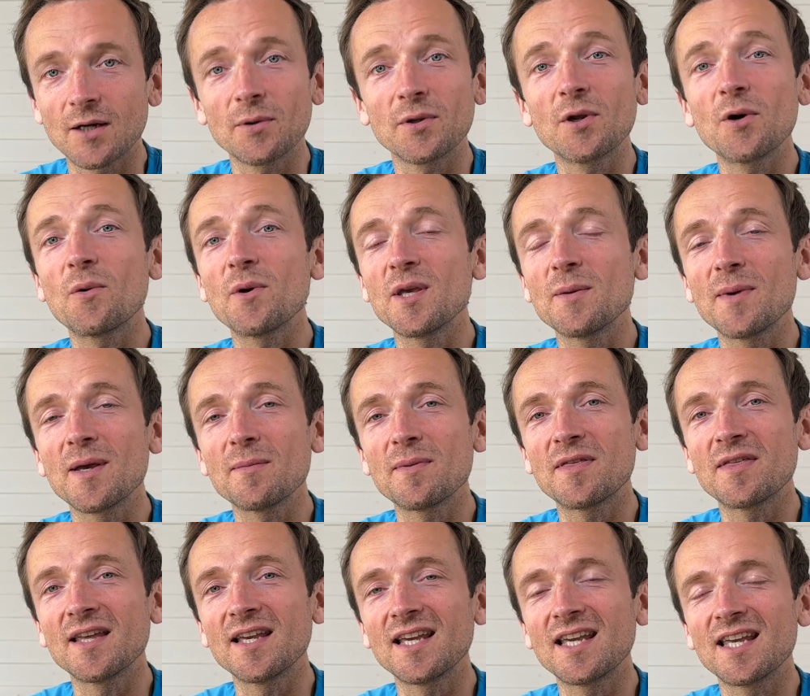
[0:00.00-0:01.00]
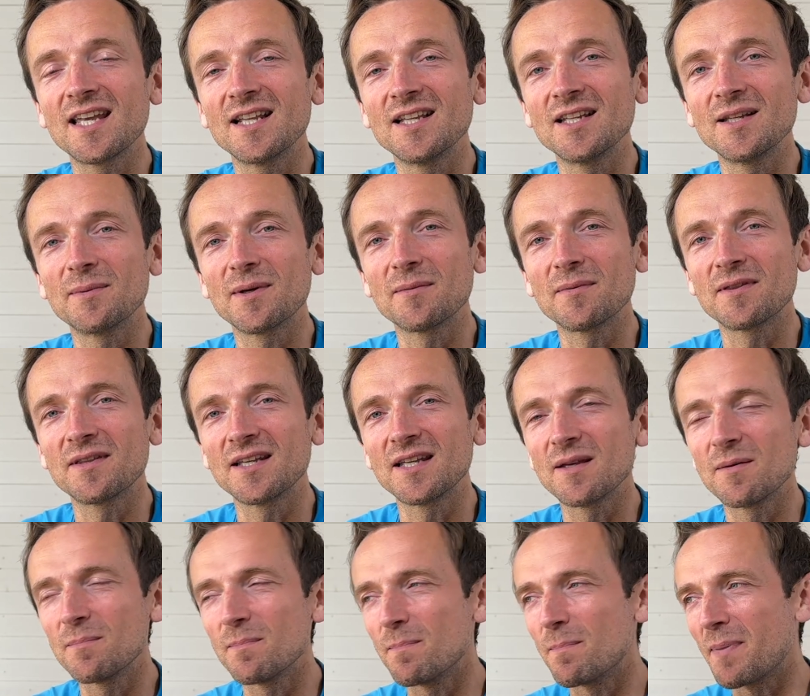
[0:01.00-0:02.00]
I know what you might be thinking. You might be
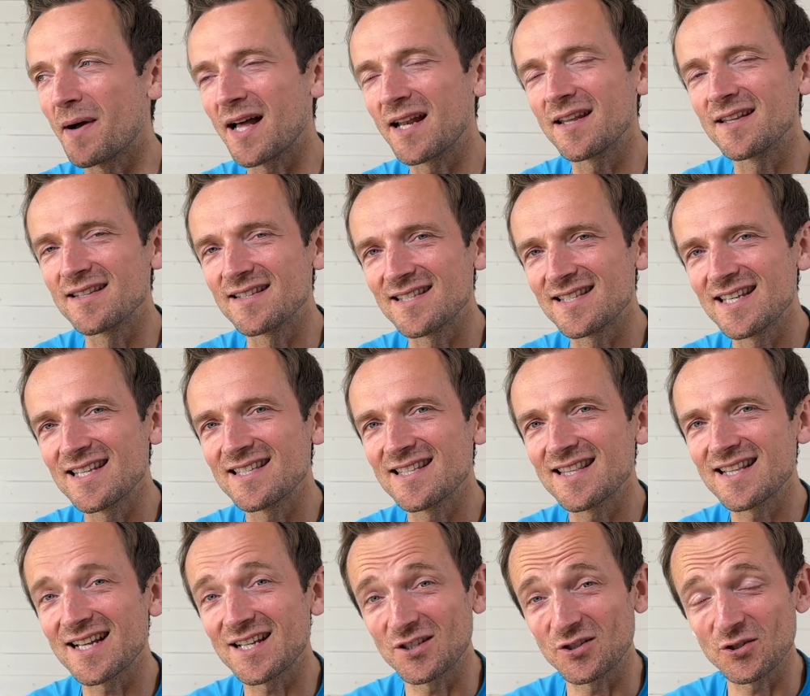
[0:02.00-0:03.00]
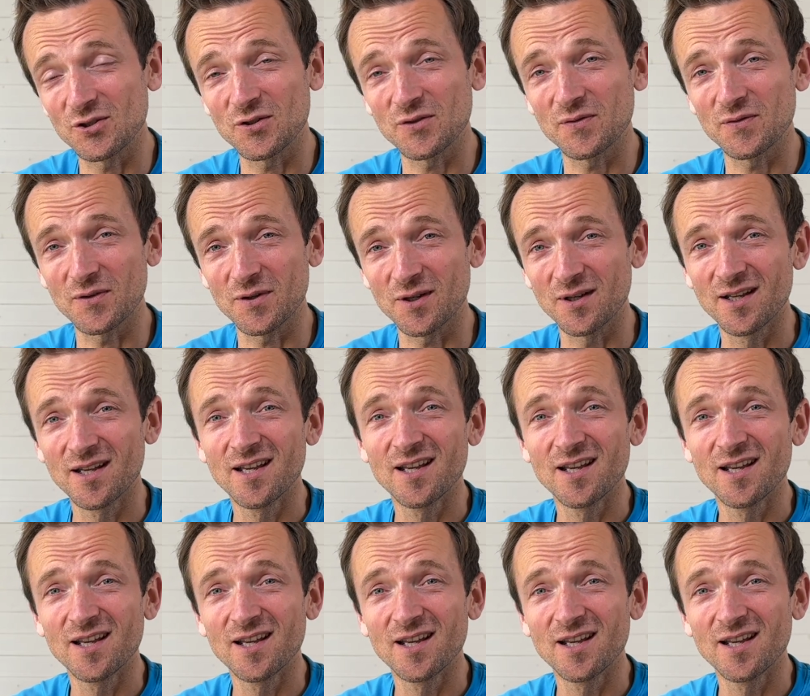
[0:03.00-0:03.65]
thinking, balance, isn't that just for